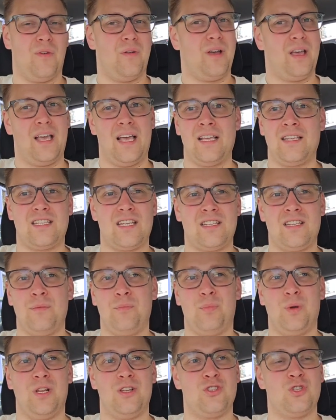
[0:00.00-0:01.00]
as
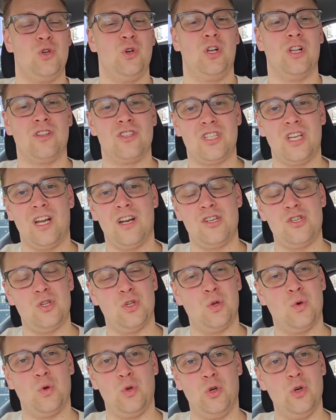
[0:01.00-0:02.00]
simple as Google search, you
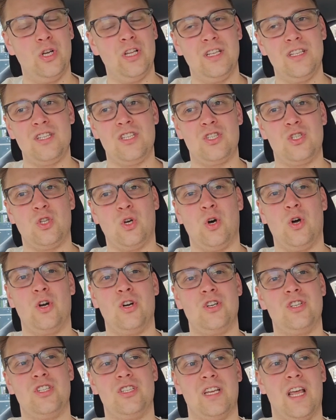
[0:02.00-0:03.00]
know, Googling
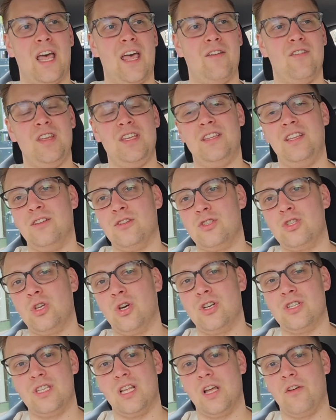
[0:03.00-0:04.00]
stores, retail
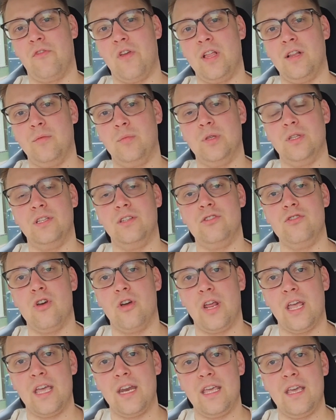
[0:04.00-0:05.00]
stores that are available in your
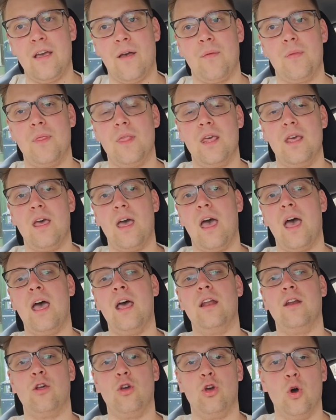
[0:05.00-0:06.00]
area,
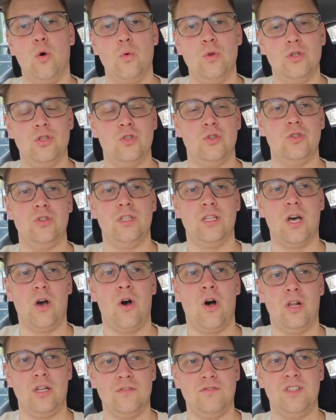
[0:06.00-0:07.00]
and going to
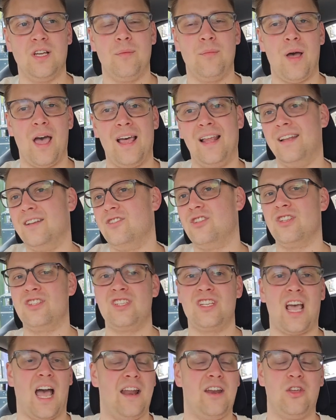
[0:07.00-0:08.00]
all of them and just
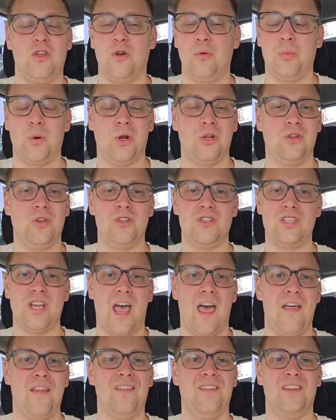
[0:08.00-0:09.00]
scanning your products
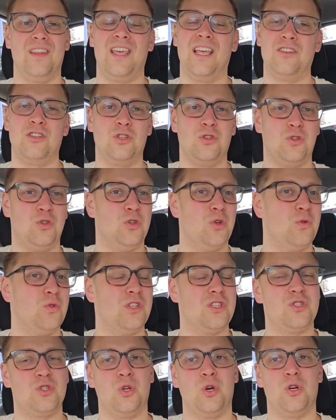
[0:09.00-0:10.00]
and getting to know the
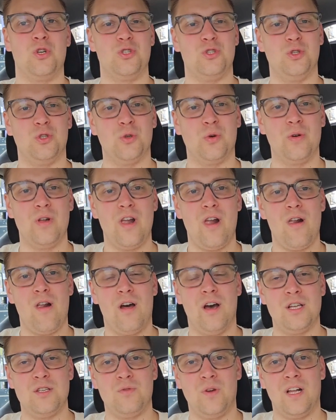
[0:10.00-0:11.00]
stores, you know,
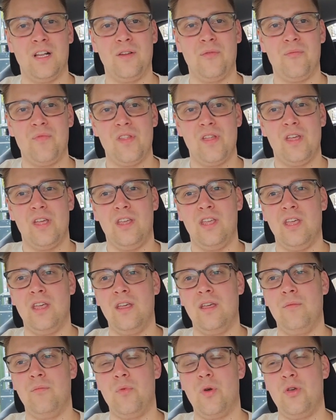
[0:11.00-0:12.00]
as well.
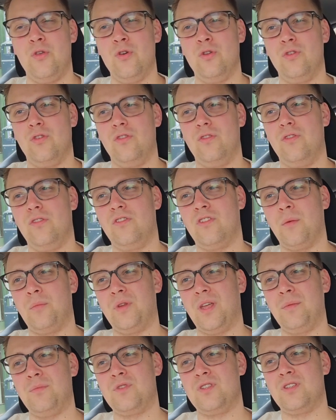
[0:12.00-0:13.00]
You
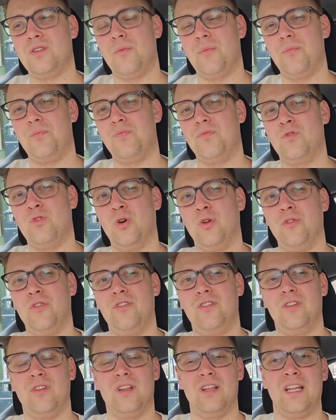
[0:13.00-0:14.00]
sometimes
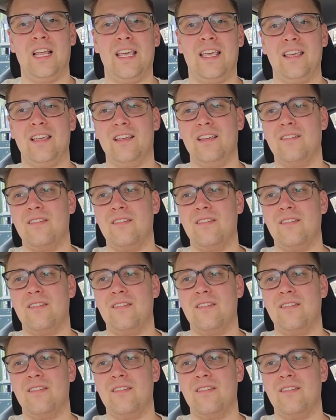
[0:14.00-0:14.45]
don't like